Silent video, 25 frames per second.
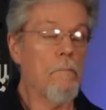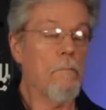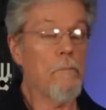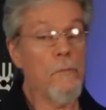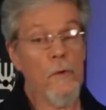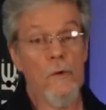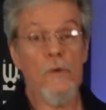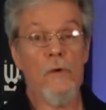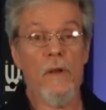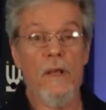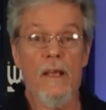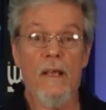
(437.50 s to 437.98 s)

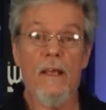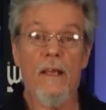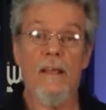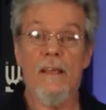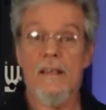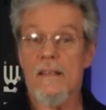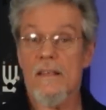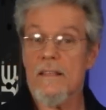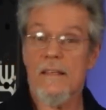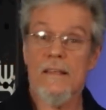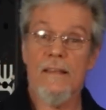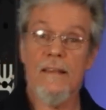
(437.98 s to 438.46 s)
Beauty
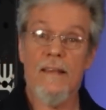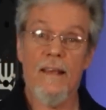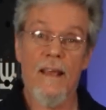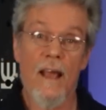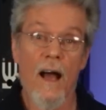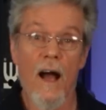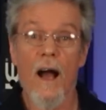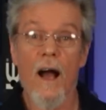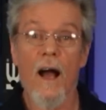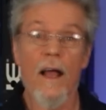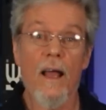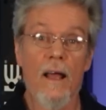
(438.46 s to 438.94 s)
is in the
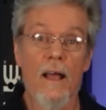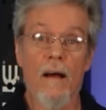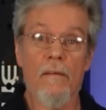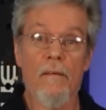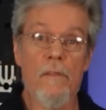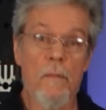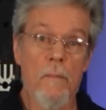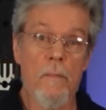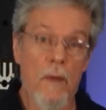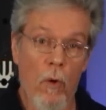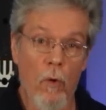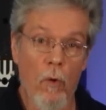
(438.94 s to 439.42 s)
eye
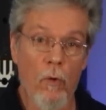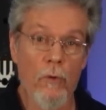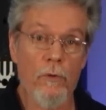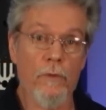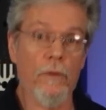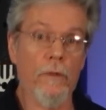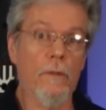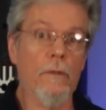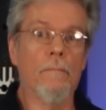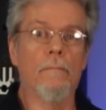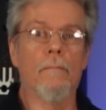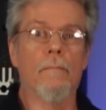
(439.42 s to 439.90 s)
of the
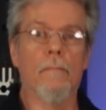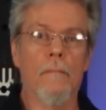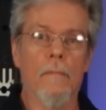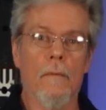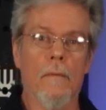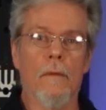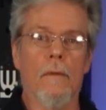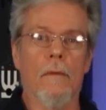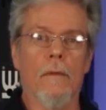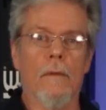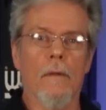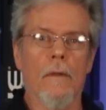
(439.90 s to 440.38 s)
beholder,
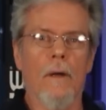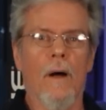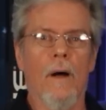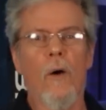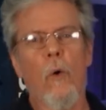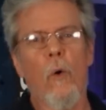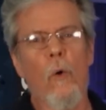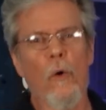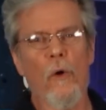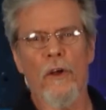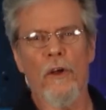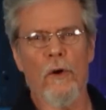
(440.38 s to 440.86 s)
a
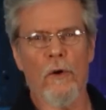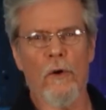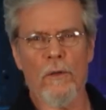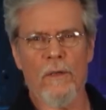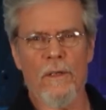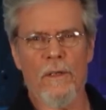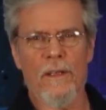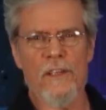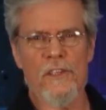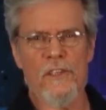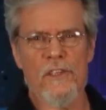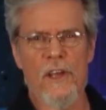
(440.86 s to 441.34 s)
hoary old
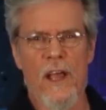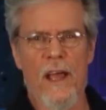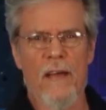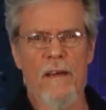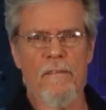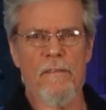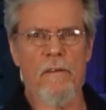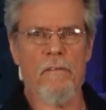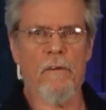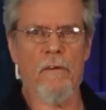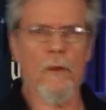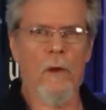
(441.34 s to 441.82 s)
cliche
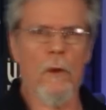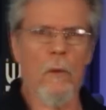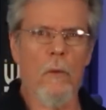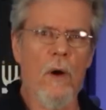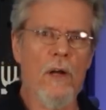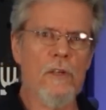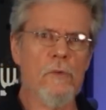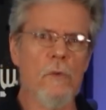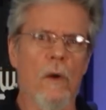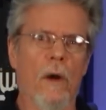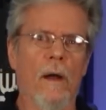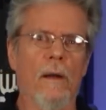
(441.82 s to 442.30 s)
if ever there
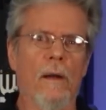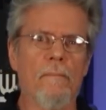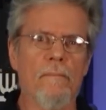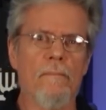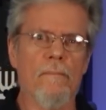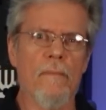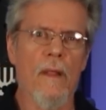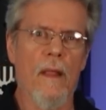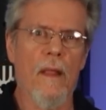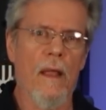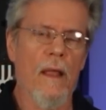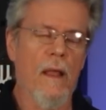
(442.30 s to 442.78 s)
was one.
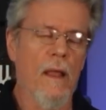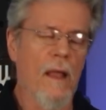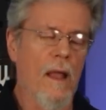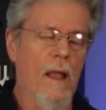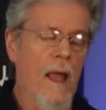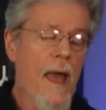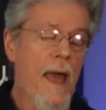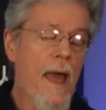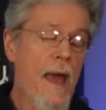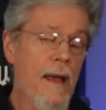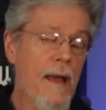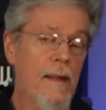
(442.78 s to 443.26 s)

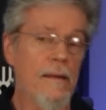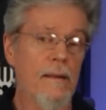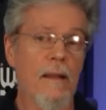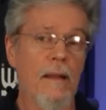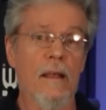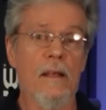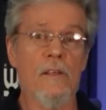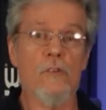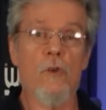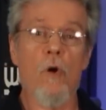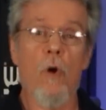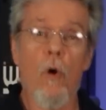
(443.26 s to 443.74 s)
And
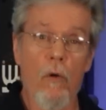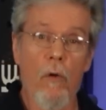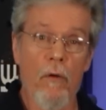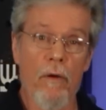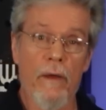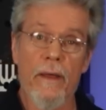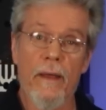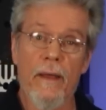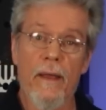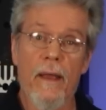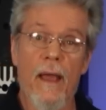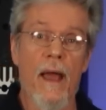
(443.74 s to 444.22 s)
it's
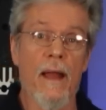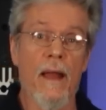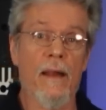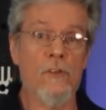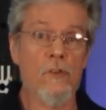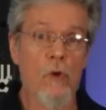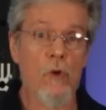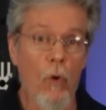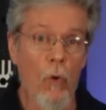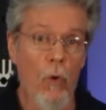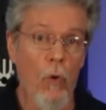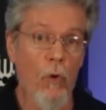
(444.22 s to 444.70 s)
hoary, and
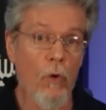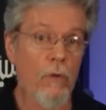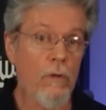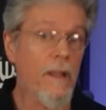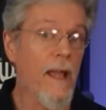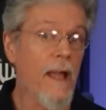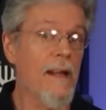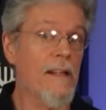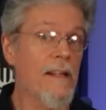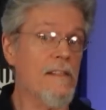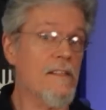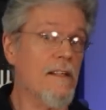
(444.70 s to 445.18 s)
it's
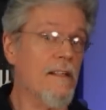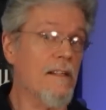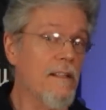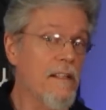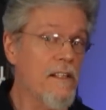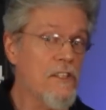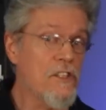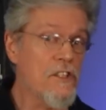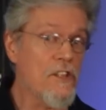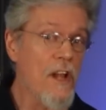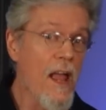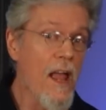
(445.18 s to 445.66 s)
old, and it's a
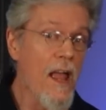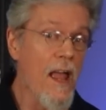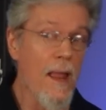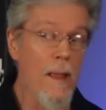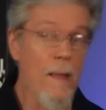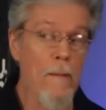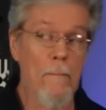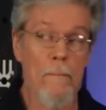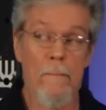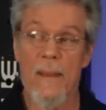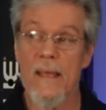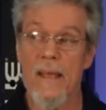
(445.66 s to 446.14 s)

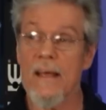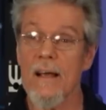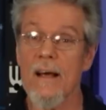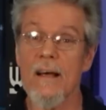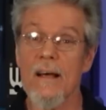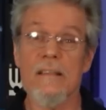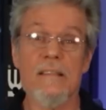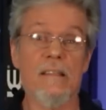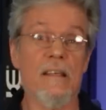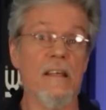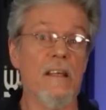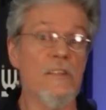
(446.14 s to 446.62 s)
cliche
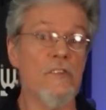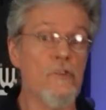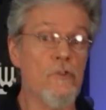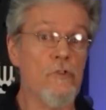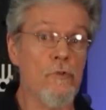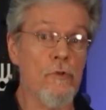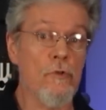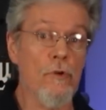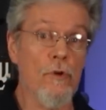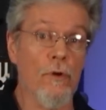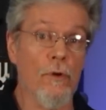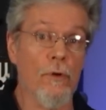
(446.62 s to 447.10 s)
because it's
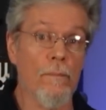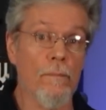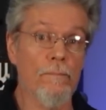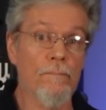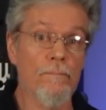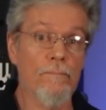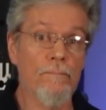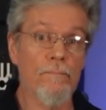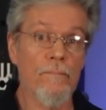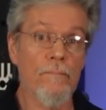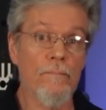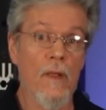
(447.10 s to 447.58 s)
true.
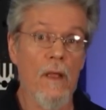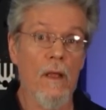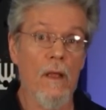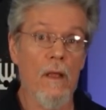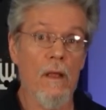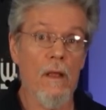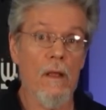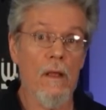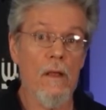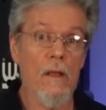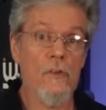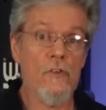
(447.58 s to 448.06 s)

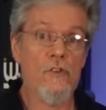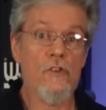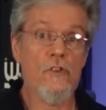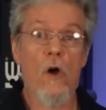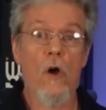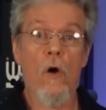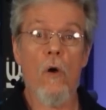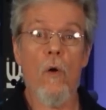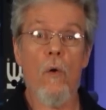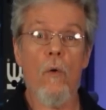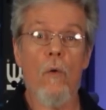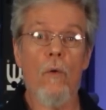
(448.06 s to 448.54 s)

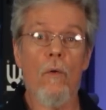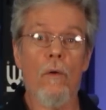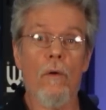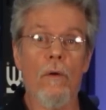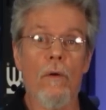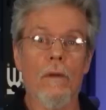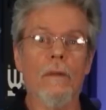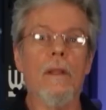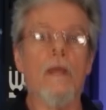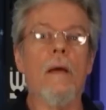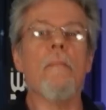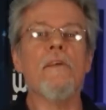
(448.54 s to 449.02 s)
So
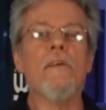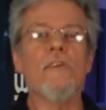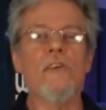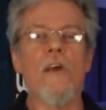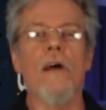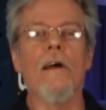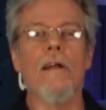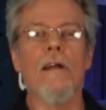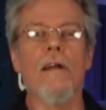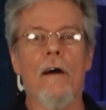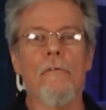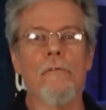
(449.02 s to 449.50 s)
let me
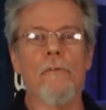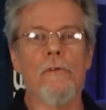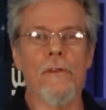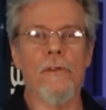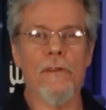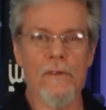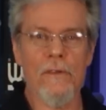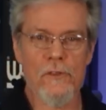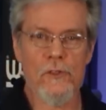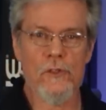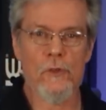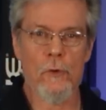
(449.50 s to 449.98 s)
sign off with
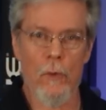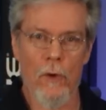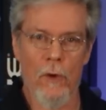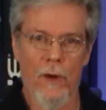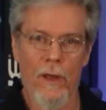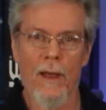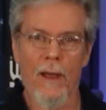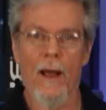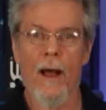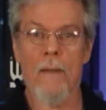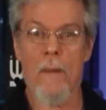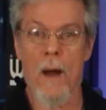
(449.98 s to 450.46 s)
a little
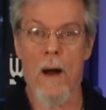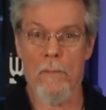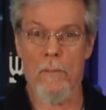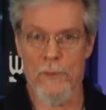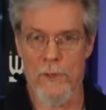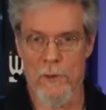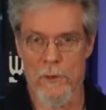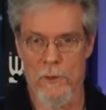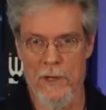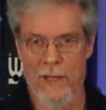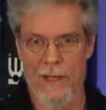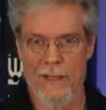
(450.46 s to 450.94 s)
story about
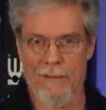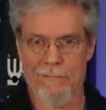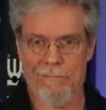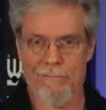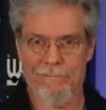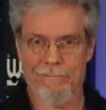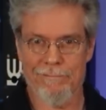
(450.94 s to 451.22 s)
beauty.